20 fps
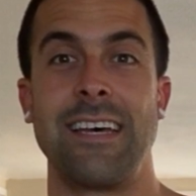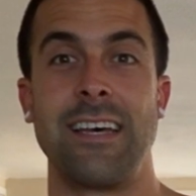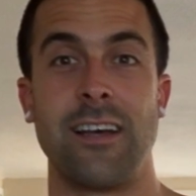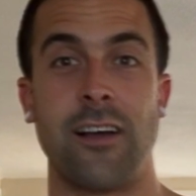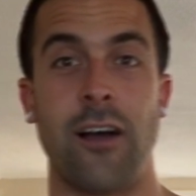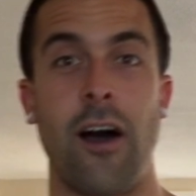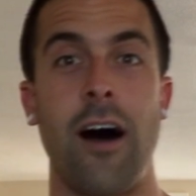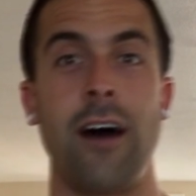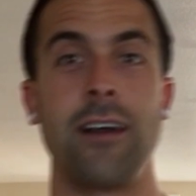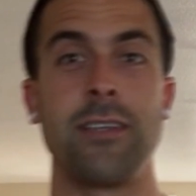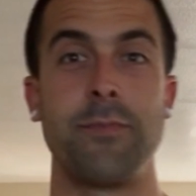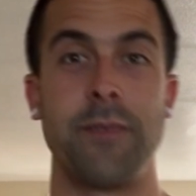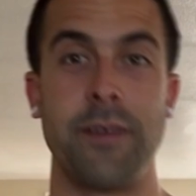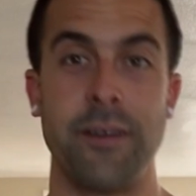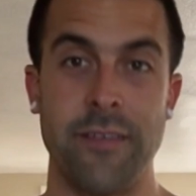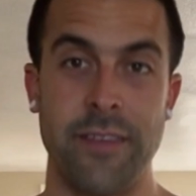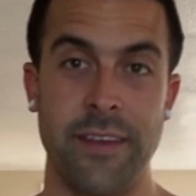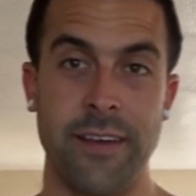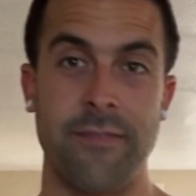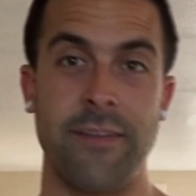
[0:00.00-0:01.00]
cause, but
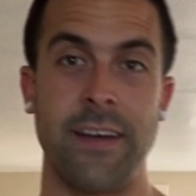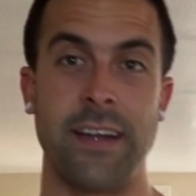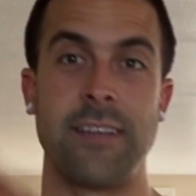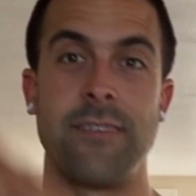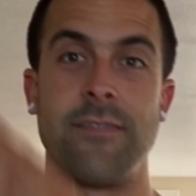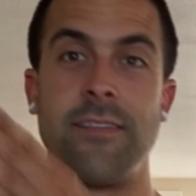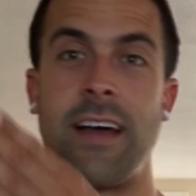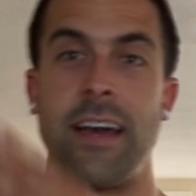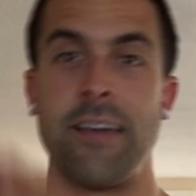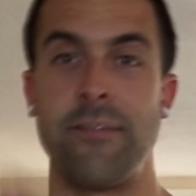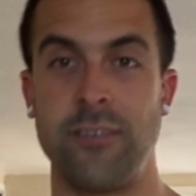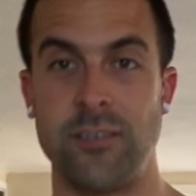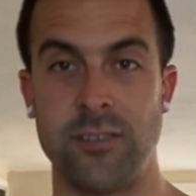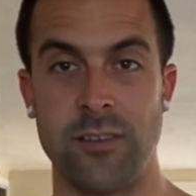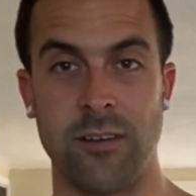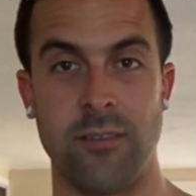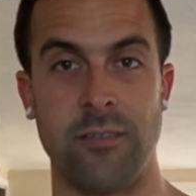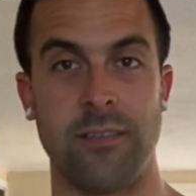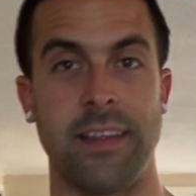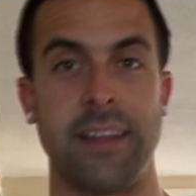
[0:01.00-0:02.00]
you're the effect of life, you
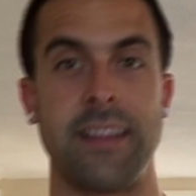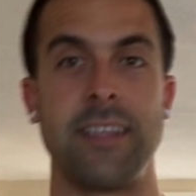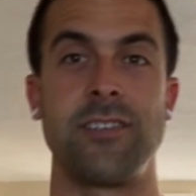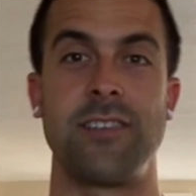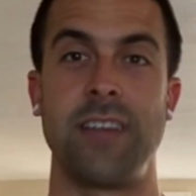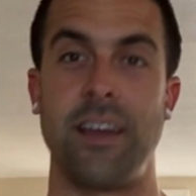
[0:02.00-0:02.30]
start going like this.